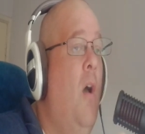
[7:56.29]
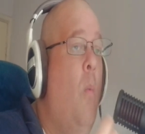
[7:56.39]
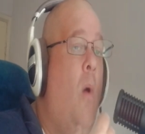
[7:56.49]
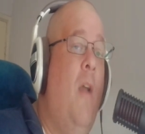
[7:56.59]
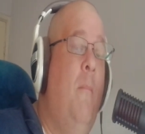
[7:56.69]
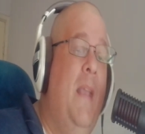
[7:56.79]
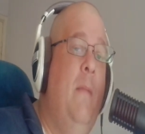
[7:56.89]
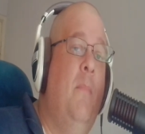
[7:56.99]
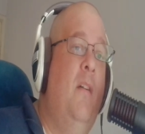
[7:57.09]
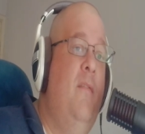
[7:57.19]
What I
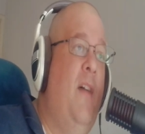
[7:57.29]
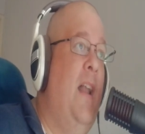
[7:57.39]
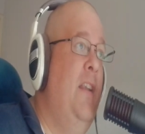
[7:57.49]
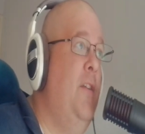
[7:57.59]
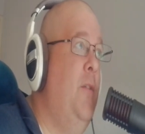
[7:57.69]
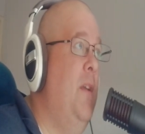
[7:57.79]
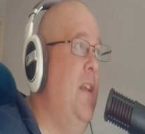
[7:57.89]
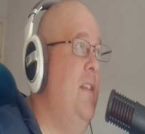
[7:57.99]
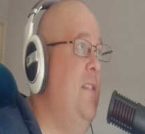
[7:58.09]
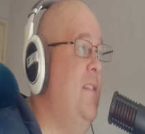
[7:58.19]
mean by value
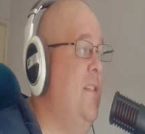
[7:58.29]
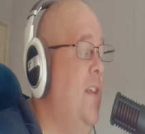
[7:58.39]
is